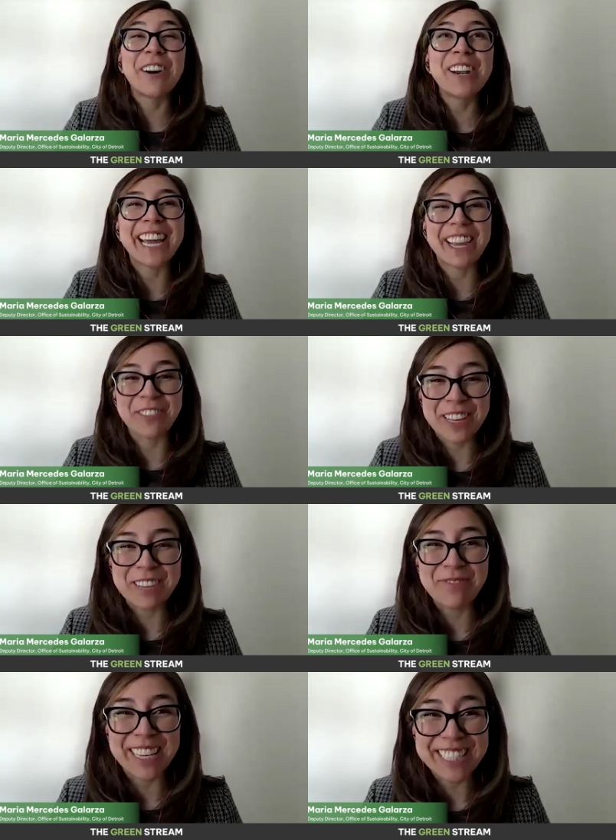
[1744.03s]
on like a really
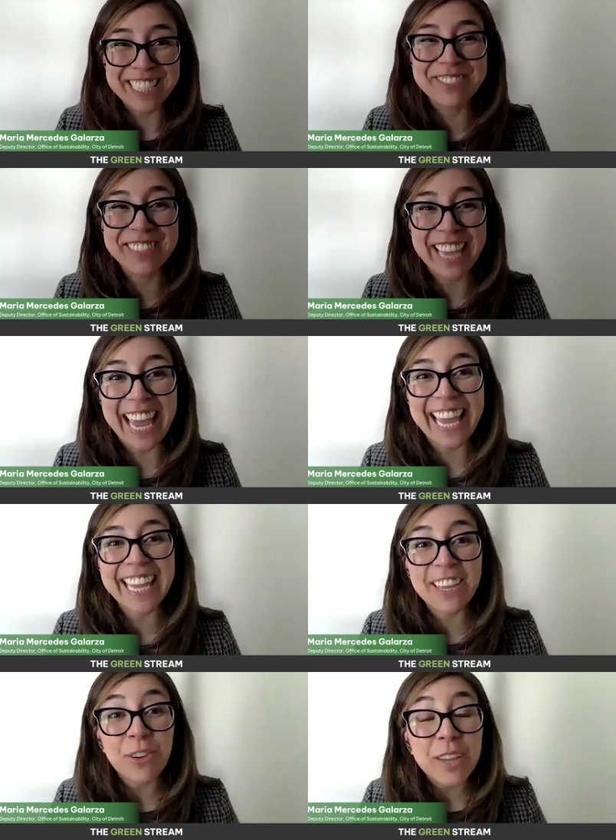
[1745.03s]
positive
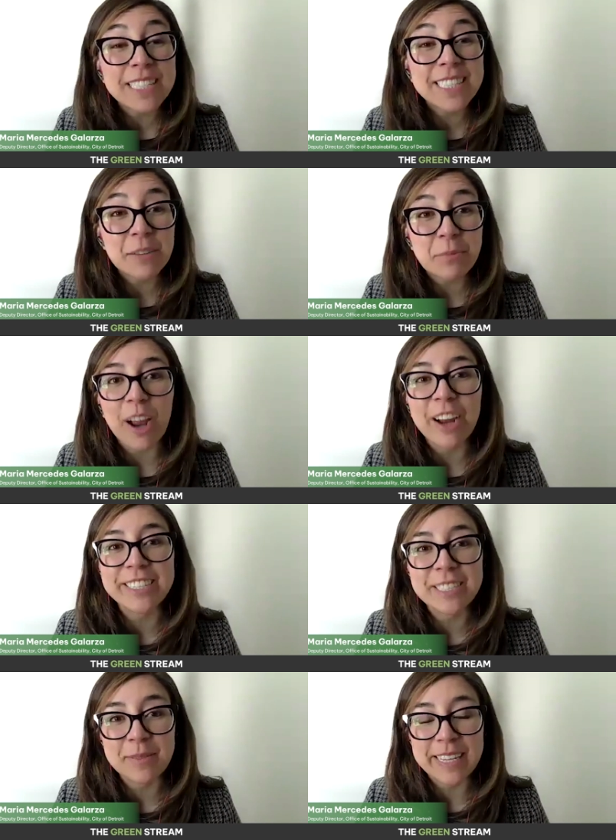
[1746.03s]
day, you can see
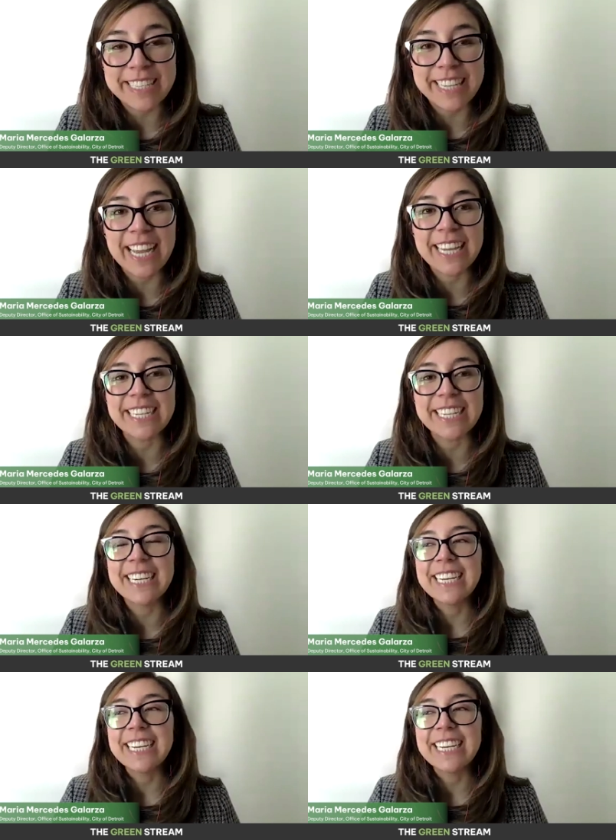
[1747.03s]
progress being done